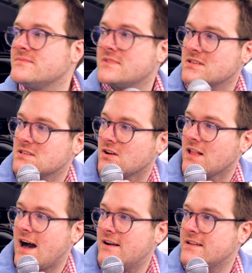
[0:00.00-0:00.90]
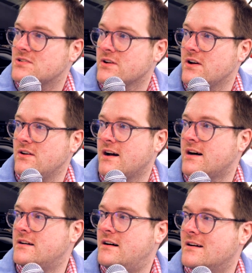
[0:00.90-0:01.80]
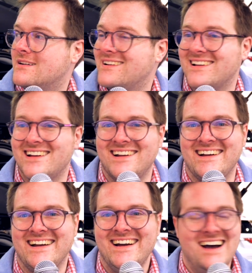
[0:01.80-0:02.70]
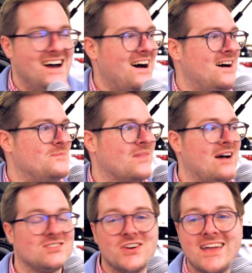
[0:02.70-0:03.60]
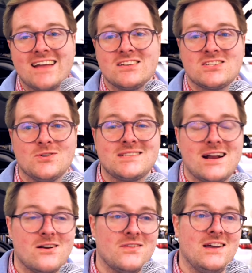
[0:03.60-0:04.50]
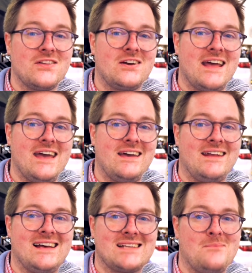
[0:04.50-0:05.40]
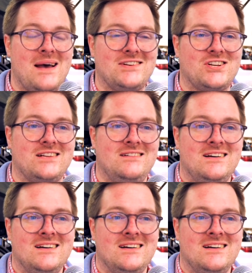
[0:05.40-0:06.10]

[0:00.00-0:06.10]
they're so loud at Toyota. I was looking at the Solterra the other day, and as I mentioned,